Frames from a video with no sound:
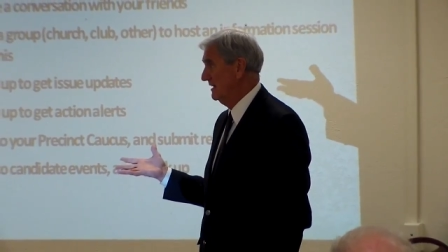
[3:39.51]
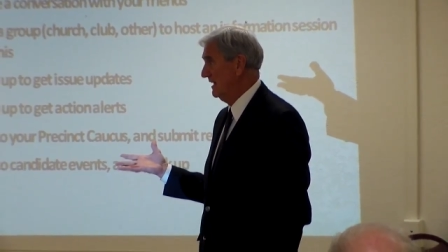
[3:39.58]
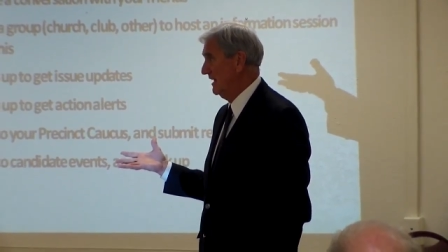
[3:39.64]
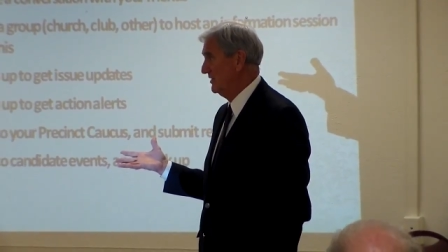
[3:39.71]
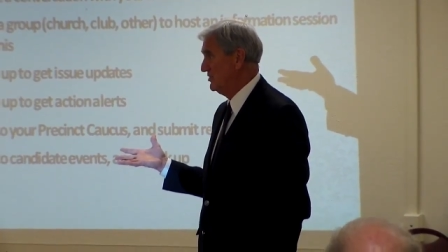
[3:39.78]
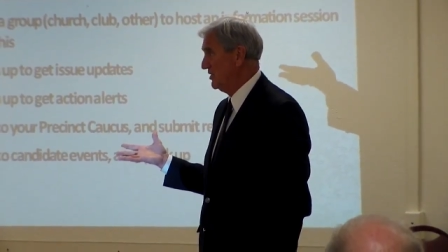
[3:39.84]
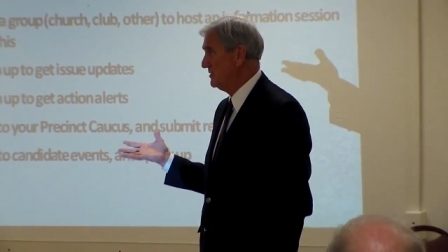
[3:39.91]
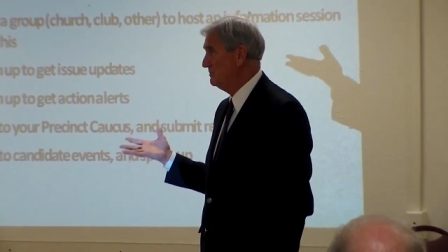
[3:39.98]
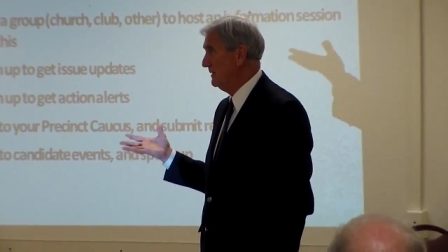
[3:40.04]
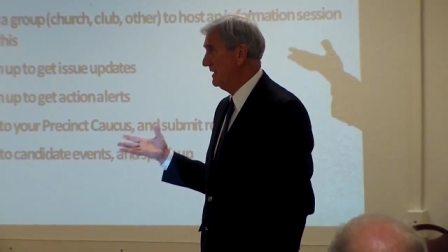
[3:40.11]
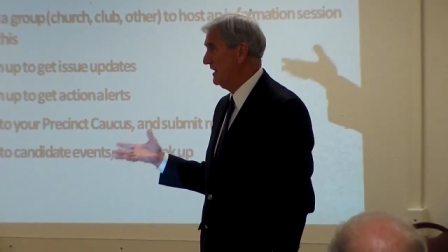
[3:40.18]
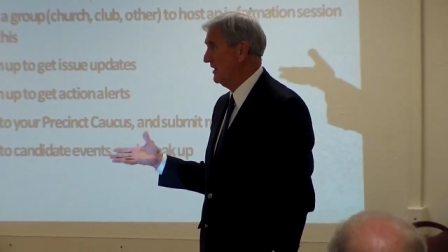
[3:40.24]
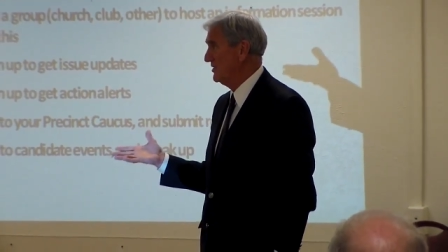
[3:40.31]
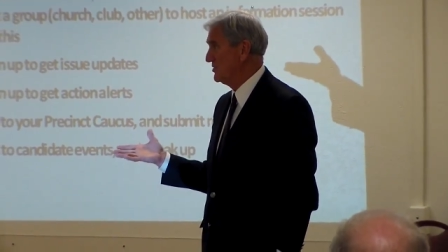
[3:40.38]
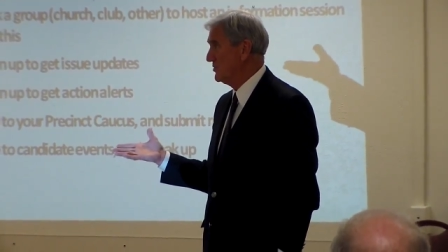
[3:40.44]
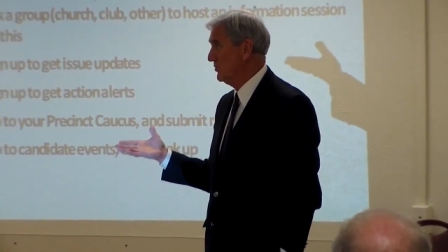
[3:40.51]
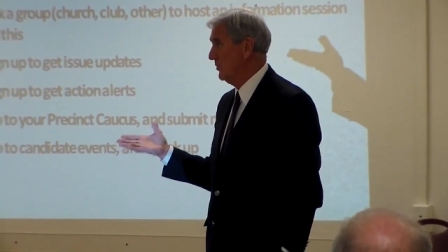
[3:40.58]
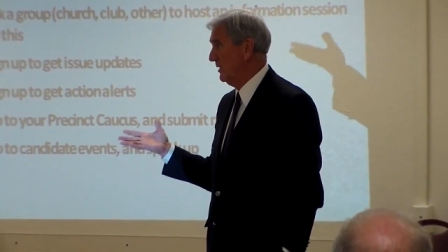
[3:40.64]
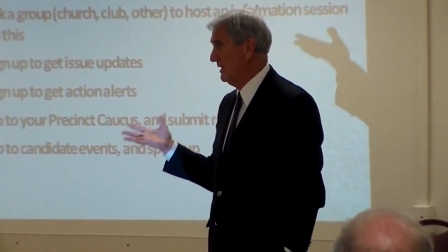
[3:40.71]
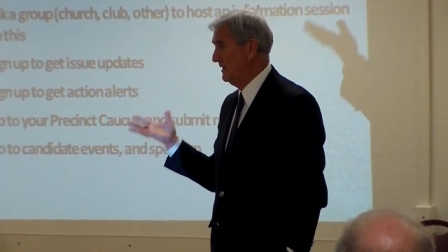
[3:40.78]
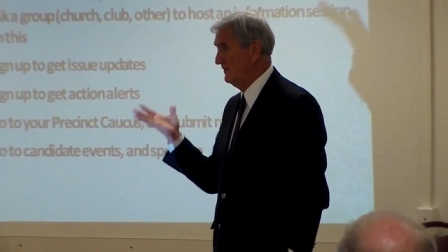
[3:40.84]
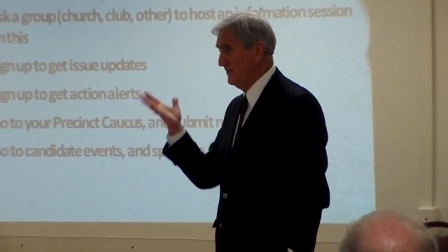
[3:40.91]
uh, just because
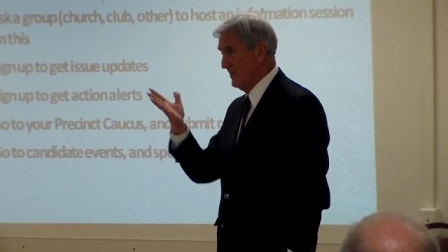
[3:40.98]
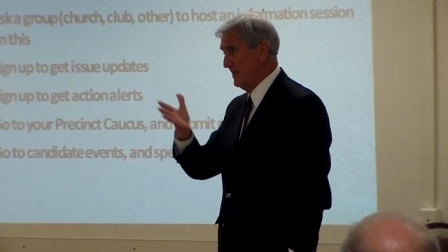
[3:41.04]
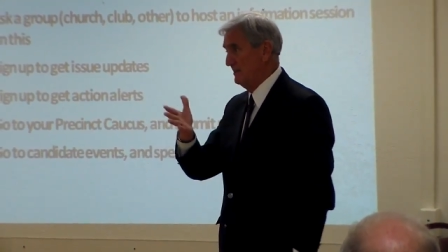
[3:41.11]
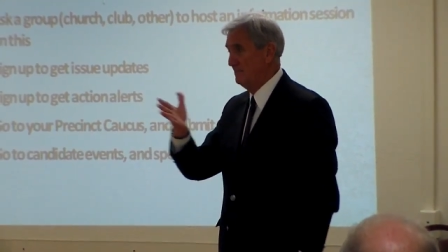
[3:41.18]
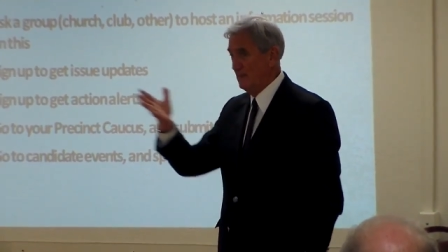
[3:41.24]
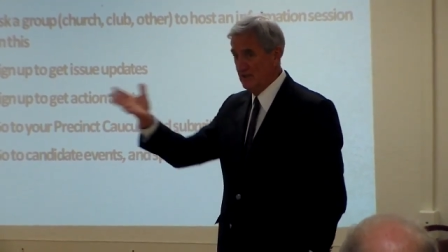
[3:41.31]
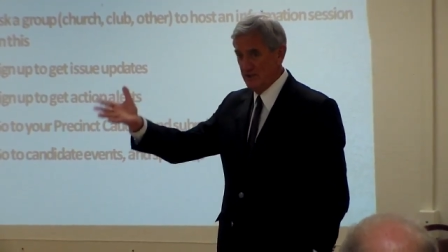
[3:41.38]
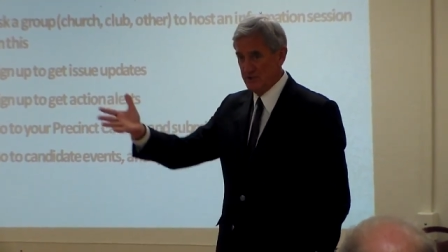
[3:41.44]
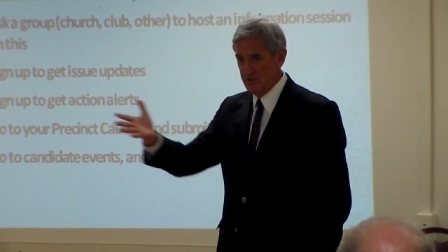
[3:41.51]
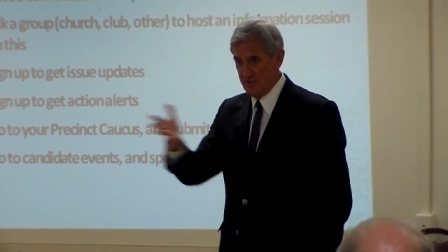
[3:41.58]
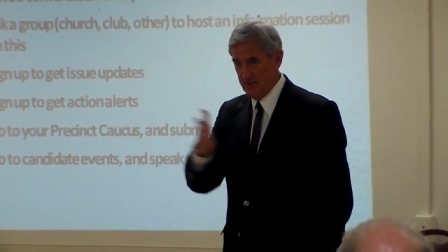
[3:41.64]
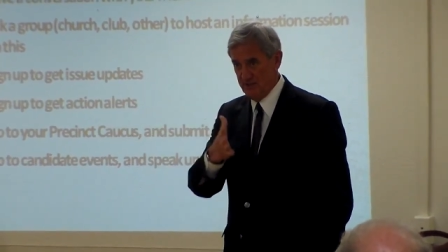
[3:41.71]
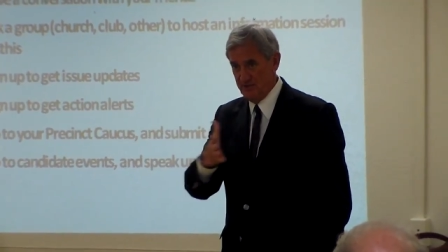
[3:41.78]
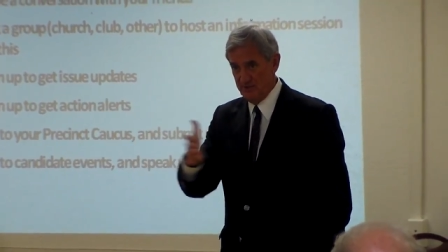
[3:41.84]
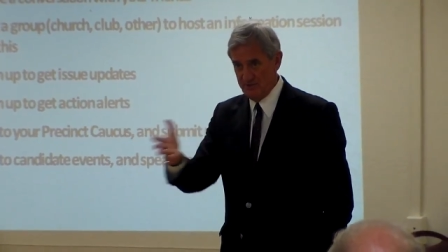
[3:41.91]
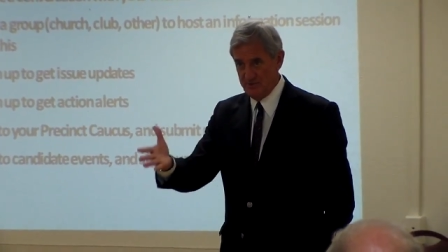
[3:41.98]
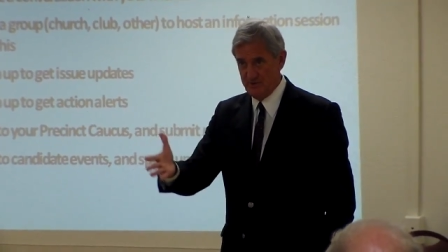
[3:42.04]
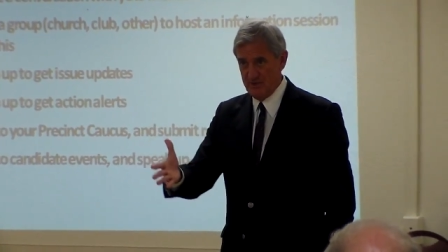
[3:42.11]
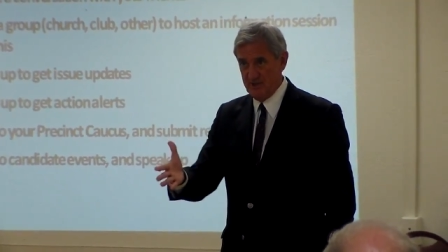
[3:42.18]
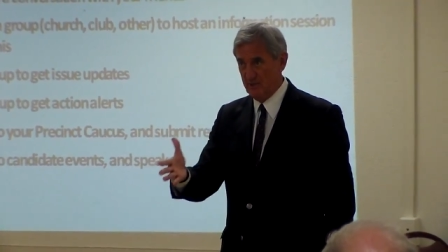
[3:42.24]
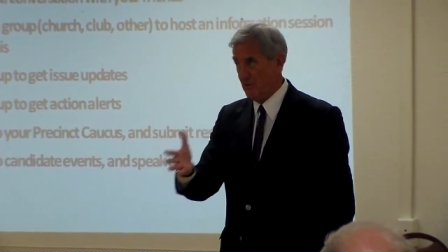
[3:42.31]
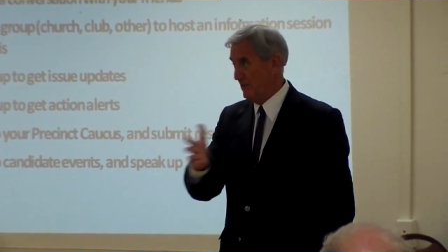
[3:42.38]
one of the administrators,
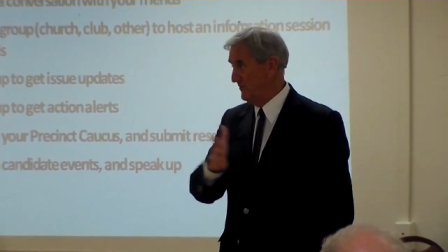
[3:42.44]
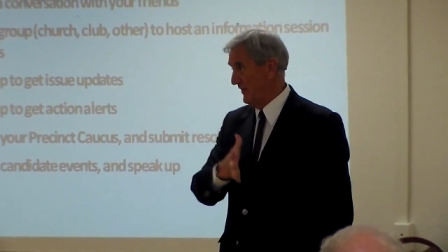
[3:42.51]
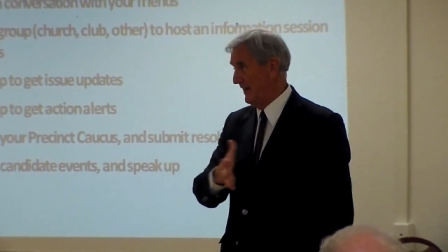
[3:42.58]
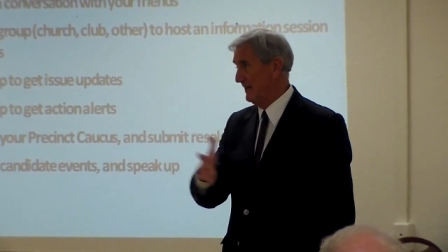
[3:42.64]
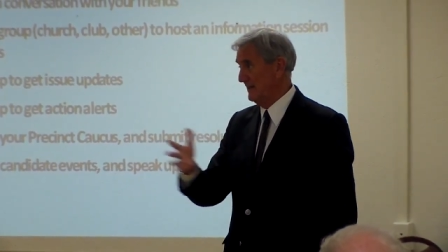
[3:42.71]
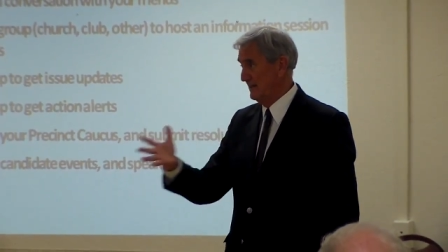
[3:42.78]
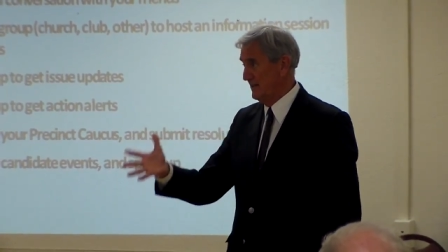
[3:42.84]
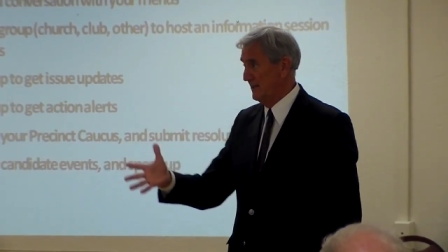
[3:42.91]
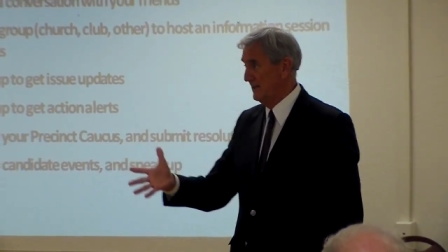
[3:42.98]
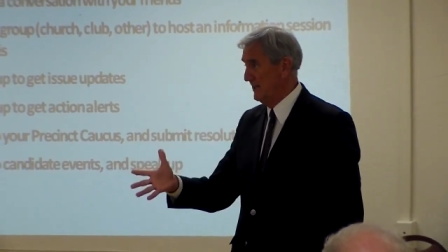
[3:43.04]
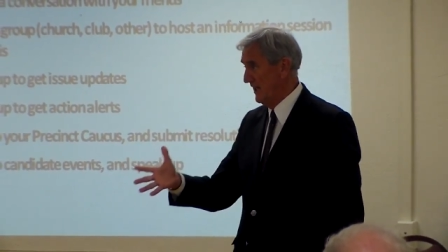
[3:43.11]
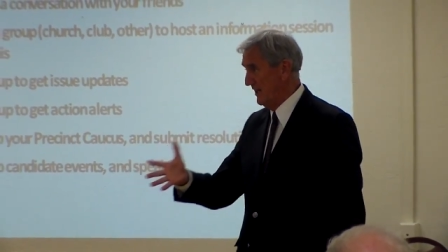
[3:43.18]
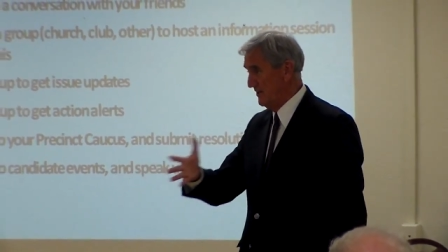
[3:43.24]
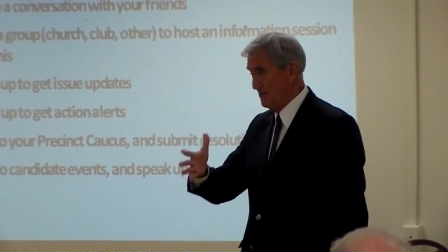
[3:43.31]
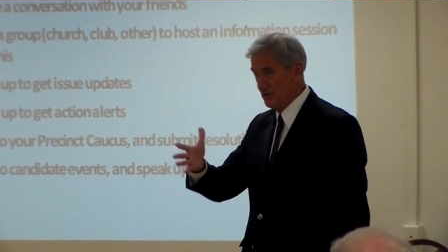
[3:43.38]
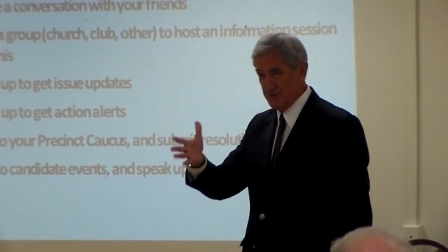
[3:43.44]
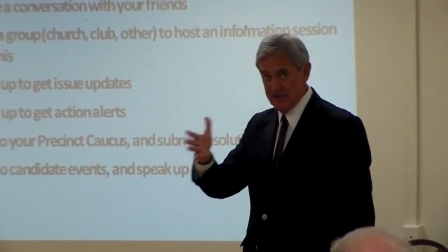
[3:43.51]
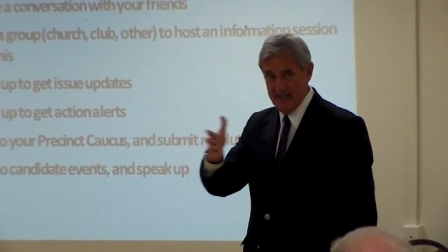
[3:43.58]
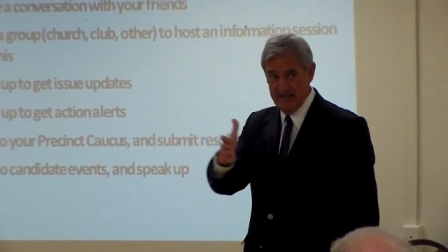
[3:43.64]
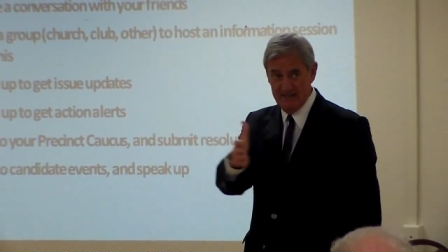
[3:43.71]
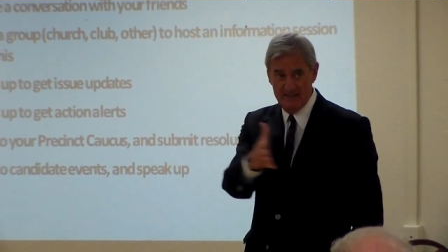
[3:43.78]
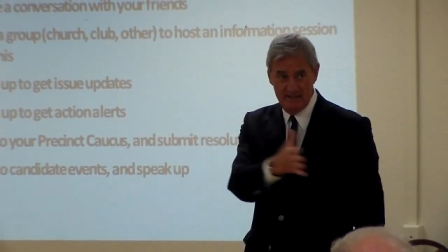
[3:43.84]
uh, quite frankly, didn't
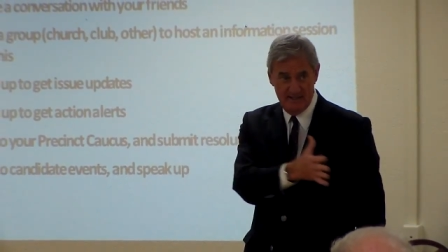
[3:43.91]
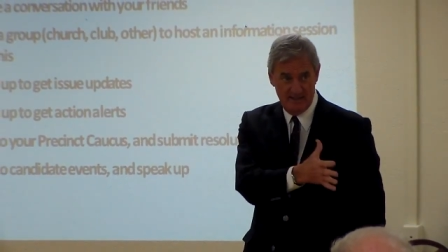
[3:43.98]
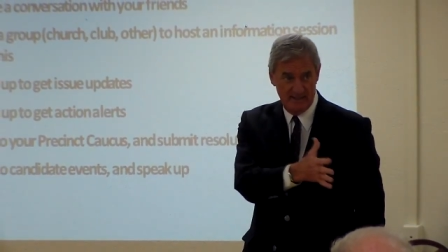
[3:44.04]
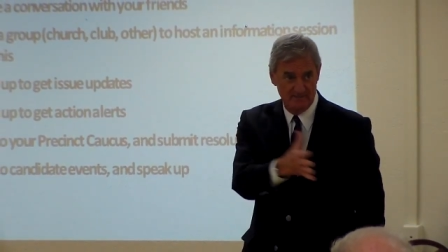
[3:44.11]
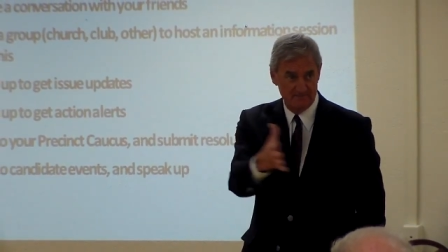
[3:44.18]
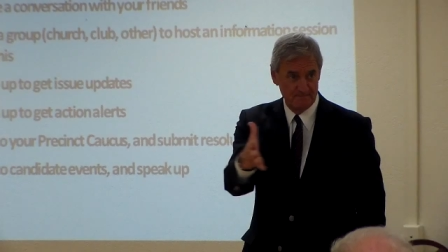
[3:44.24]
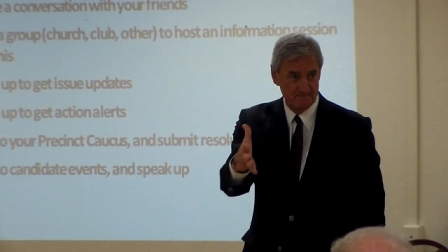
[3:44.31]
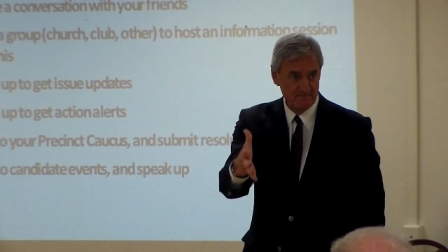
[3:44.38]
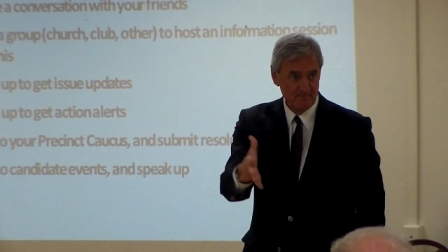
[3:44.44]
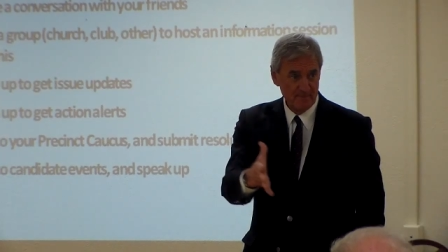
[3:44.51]
understand the,